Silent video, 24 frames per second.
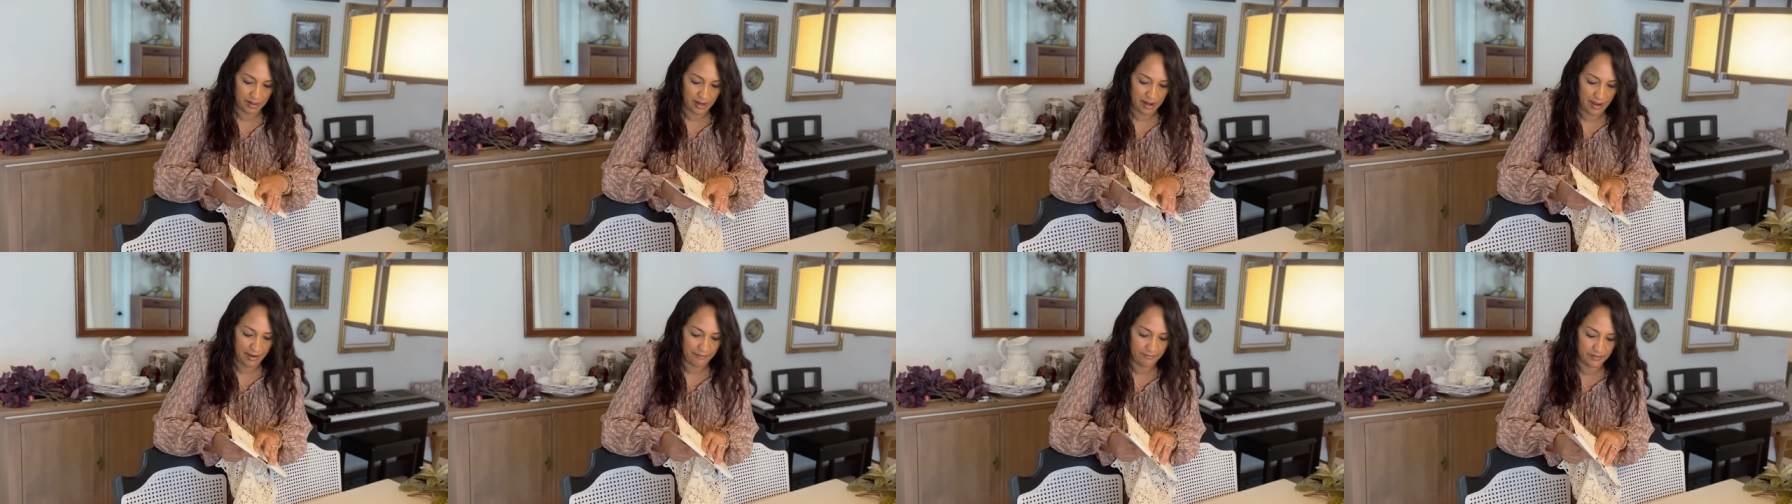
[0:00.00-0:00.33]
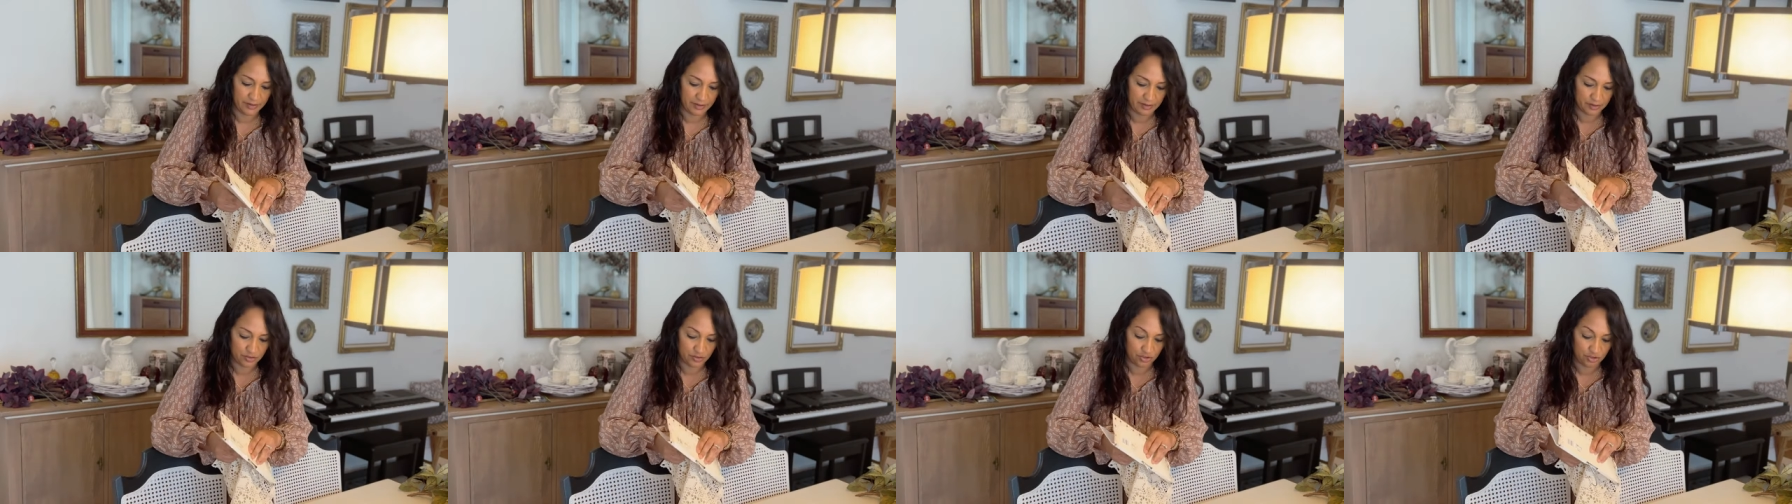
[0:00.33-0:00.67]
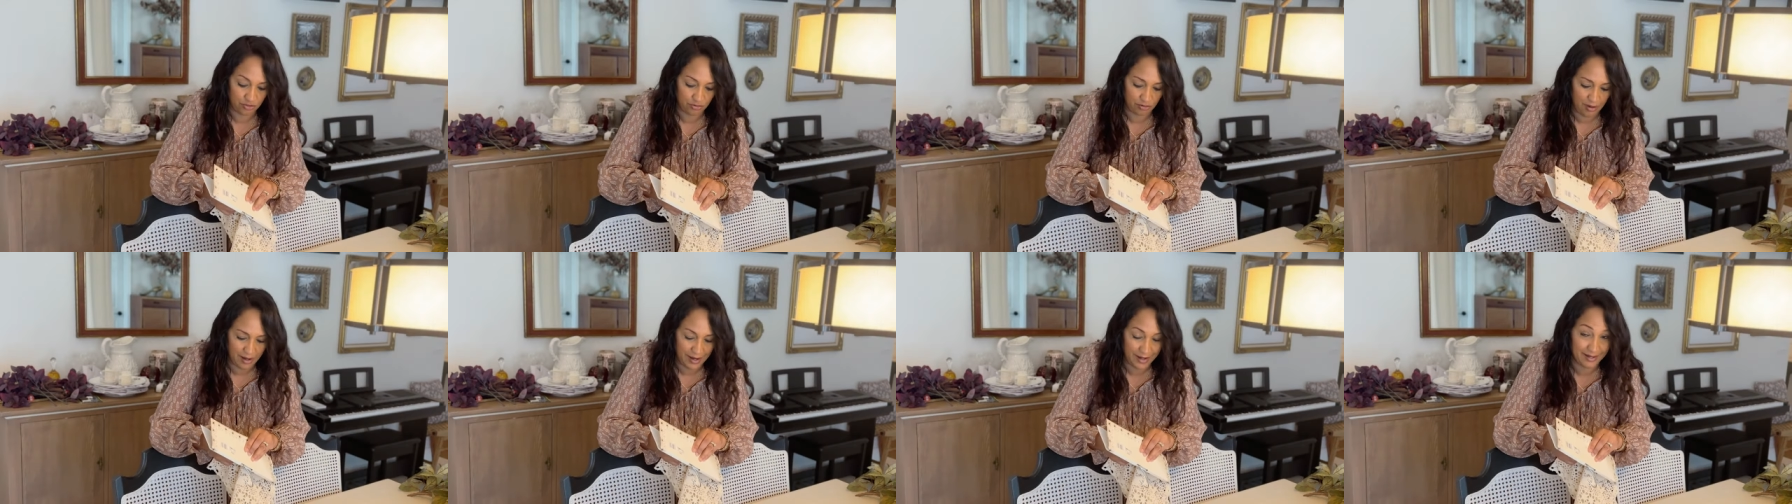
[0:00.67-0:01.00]
I haven't
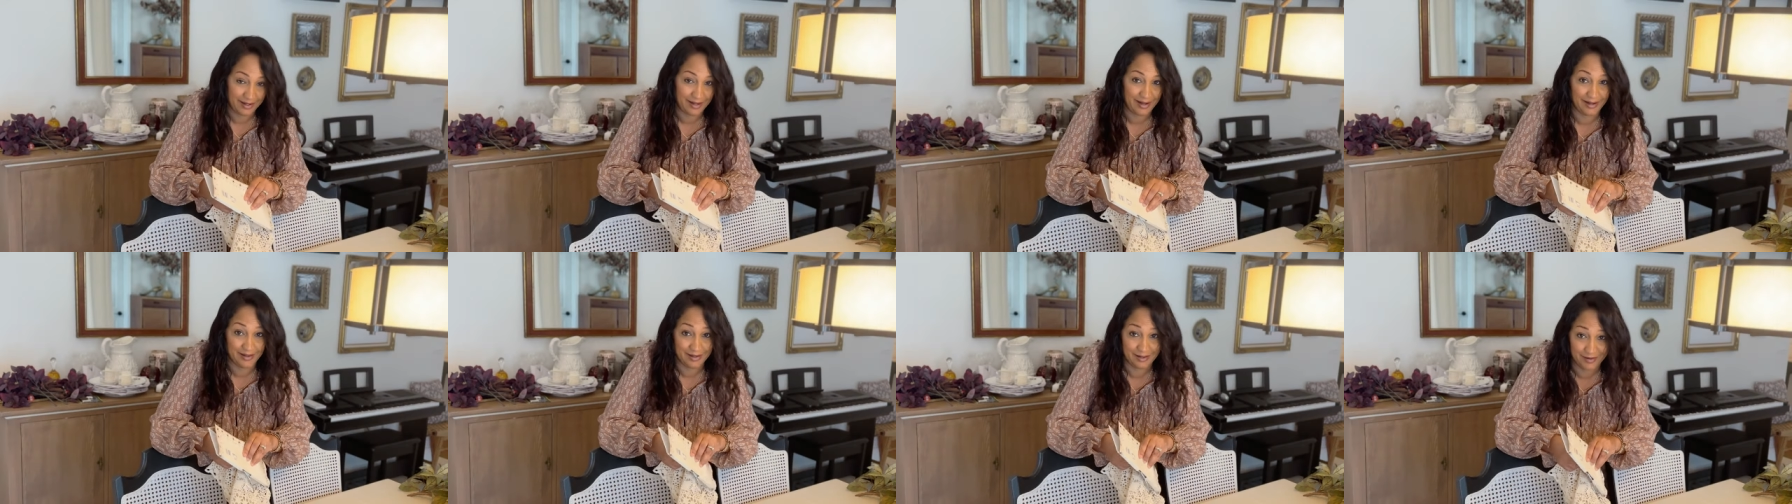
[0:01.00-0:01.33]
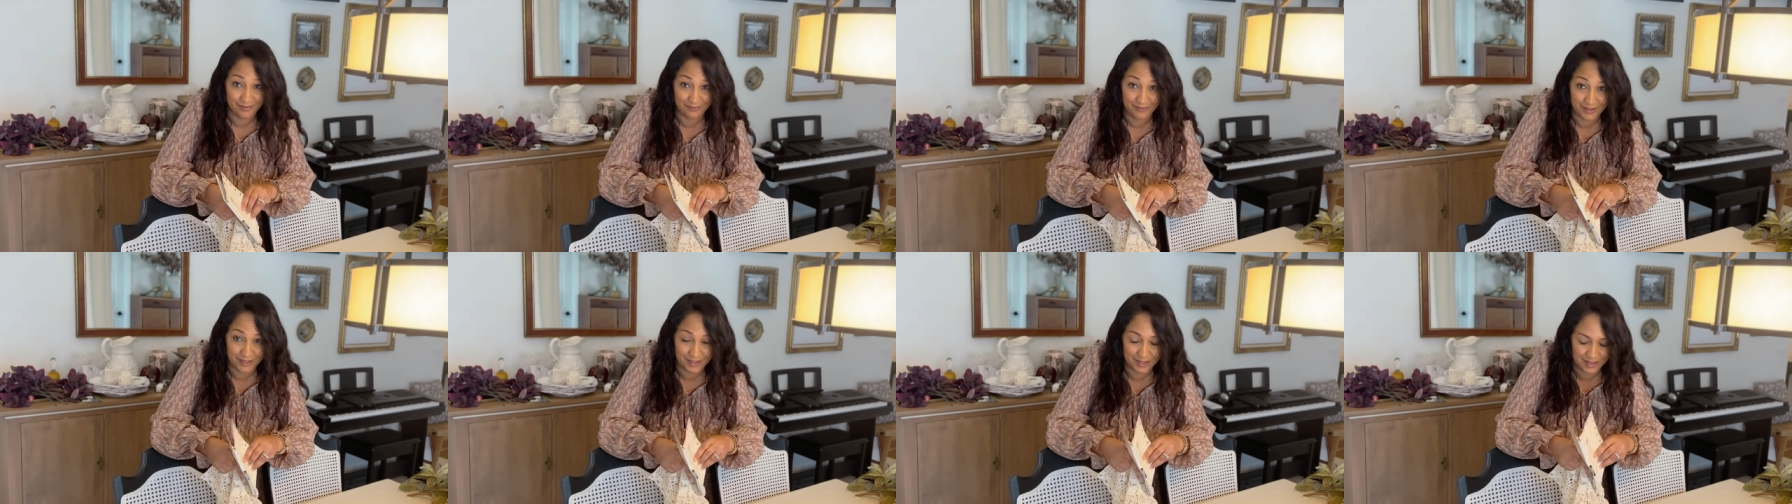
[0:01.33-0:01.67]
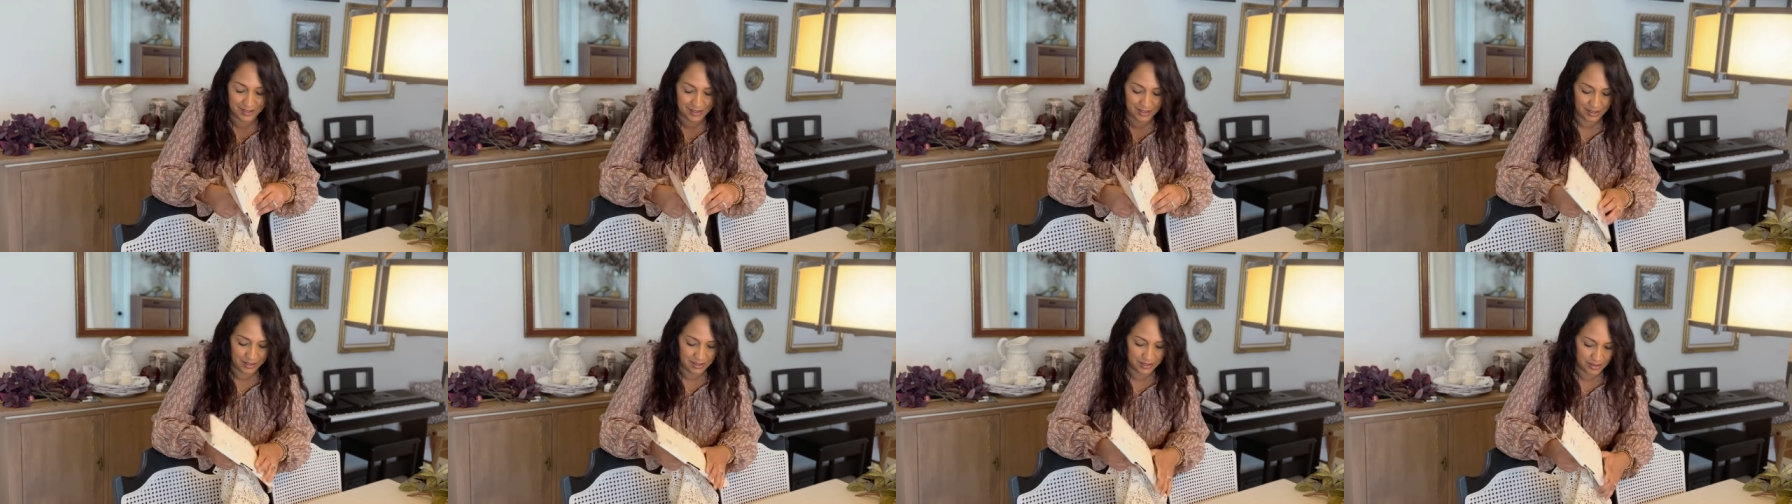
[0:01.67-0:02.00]
tried any of these
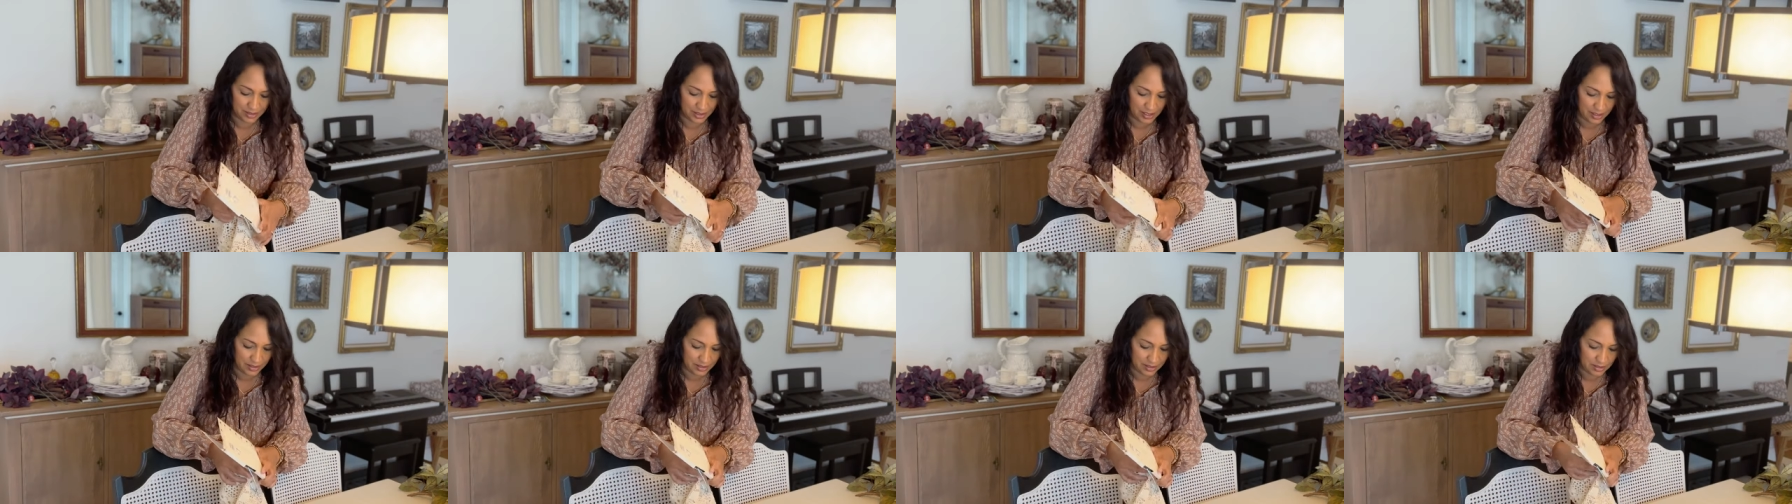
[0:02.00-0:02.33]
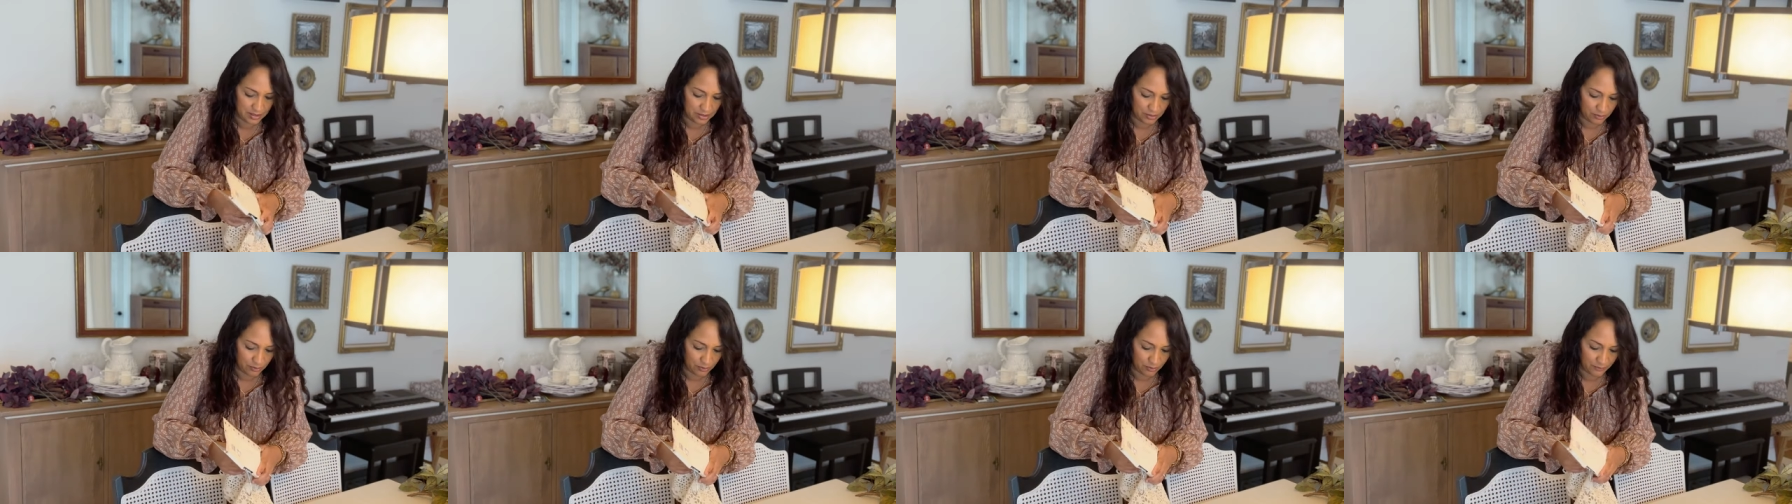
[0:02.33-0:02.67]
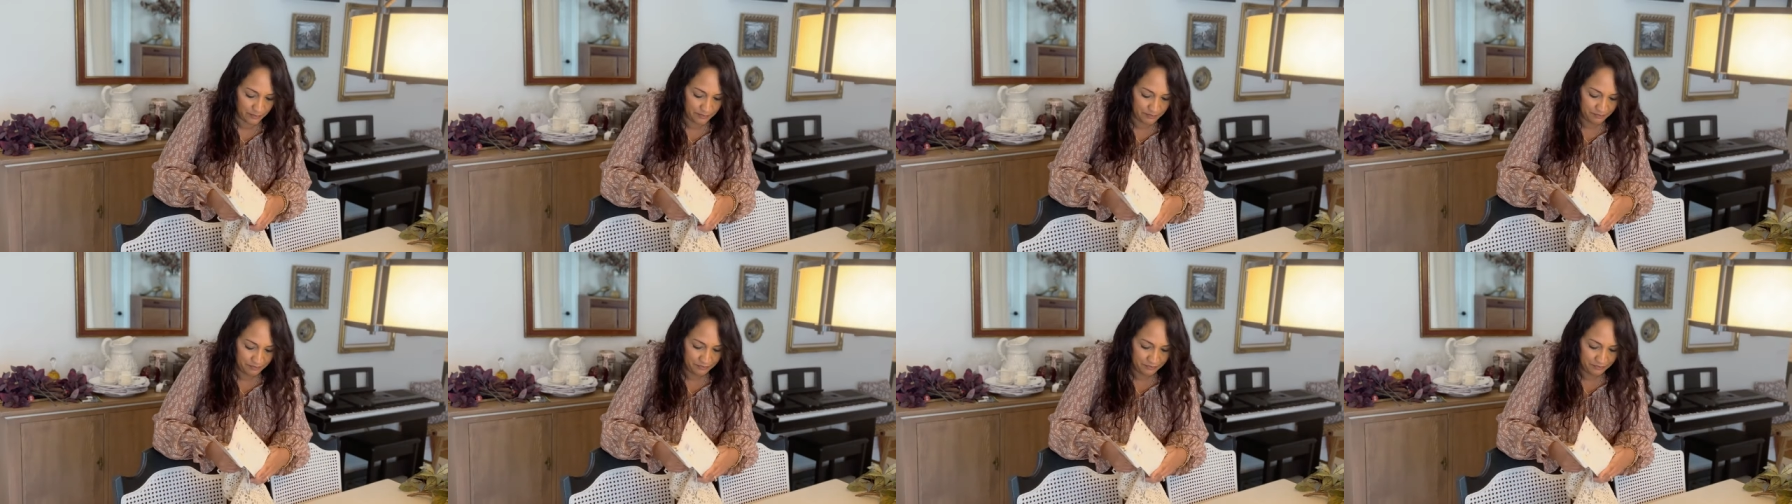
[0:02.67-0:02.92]
things yet, so